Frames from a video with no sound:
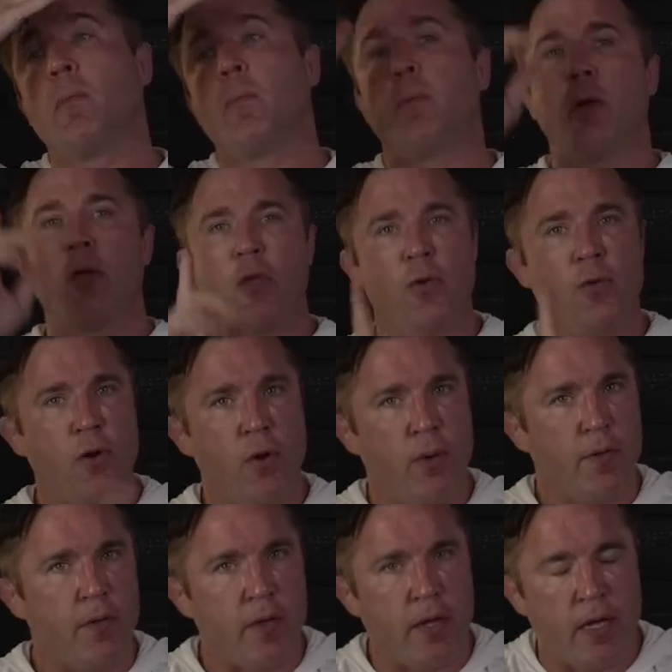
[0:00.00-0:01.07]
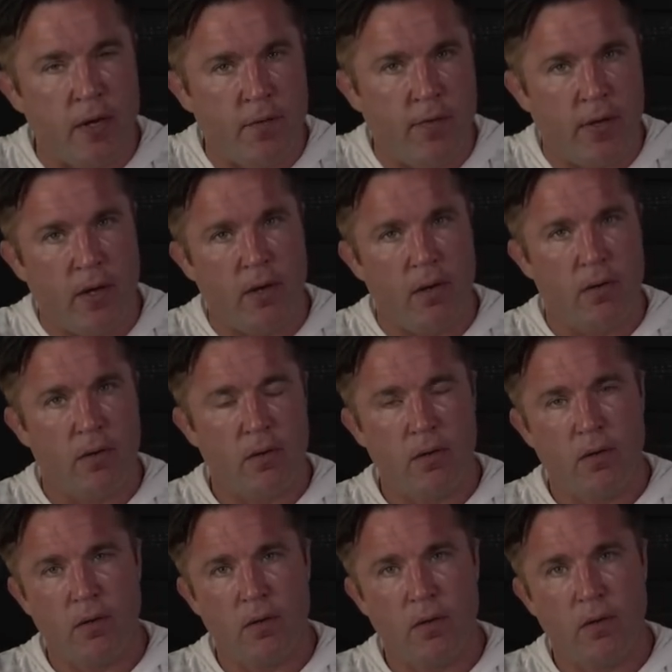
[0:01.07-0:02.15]
But you know at the end of it,
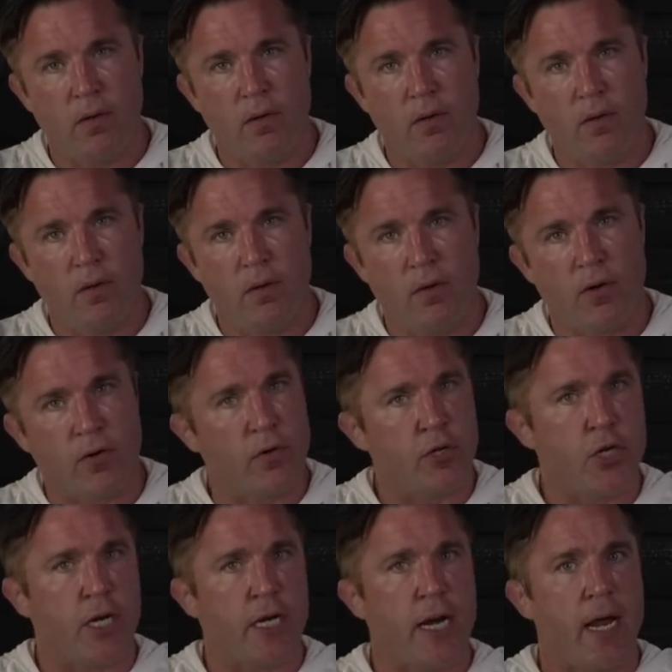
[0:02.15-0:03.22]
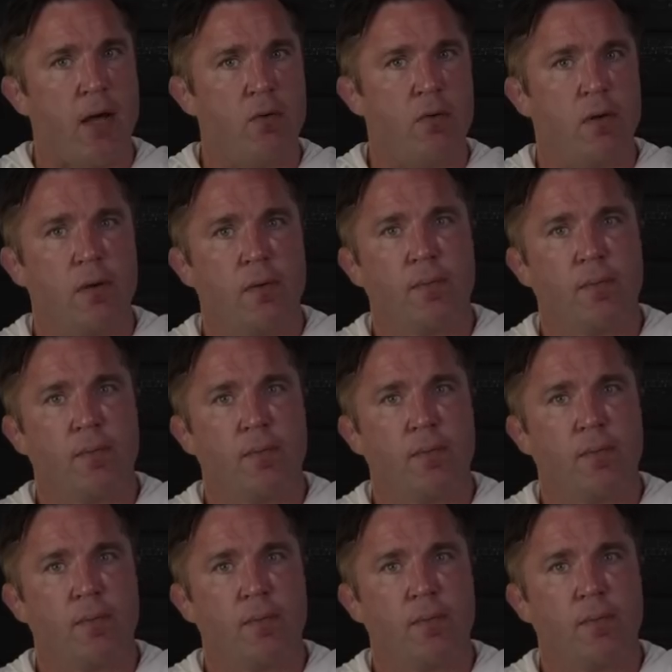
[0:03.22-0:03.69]
you're going to chicken out?